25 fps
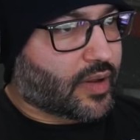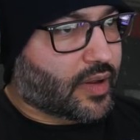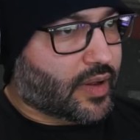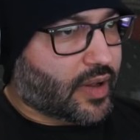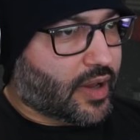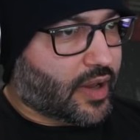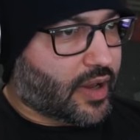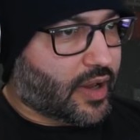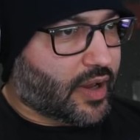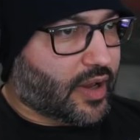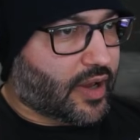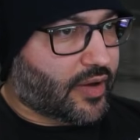
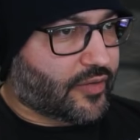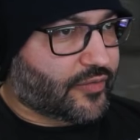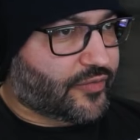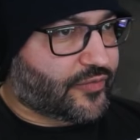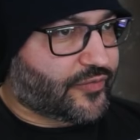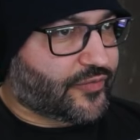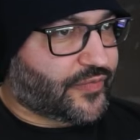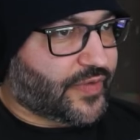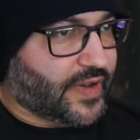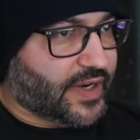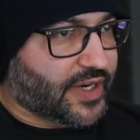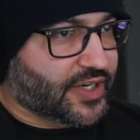Uh,
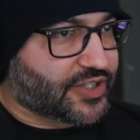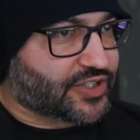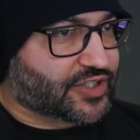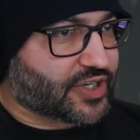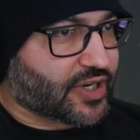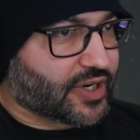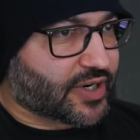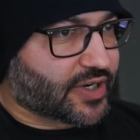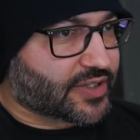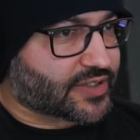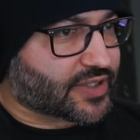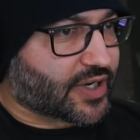finisher,
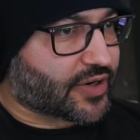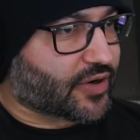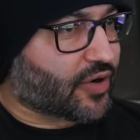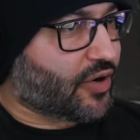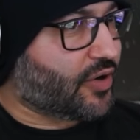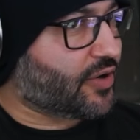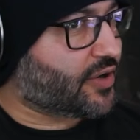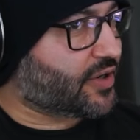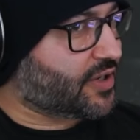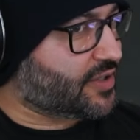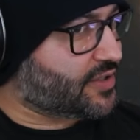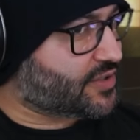because I got a
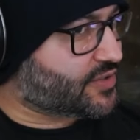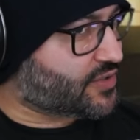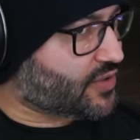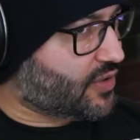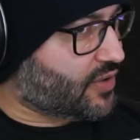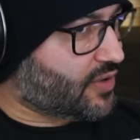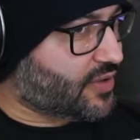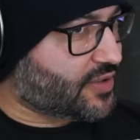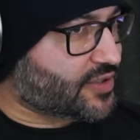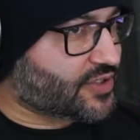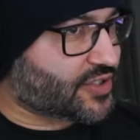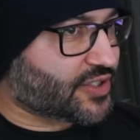good
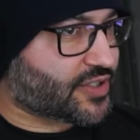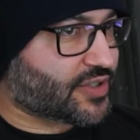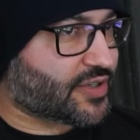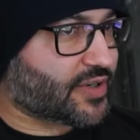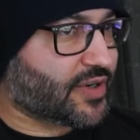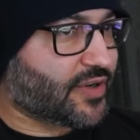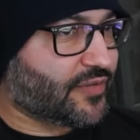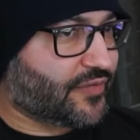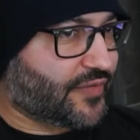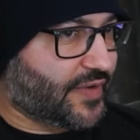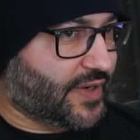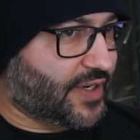dodge.
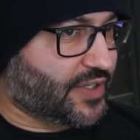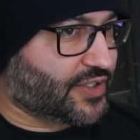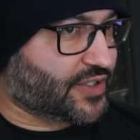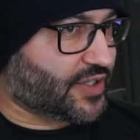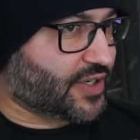Finisher,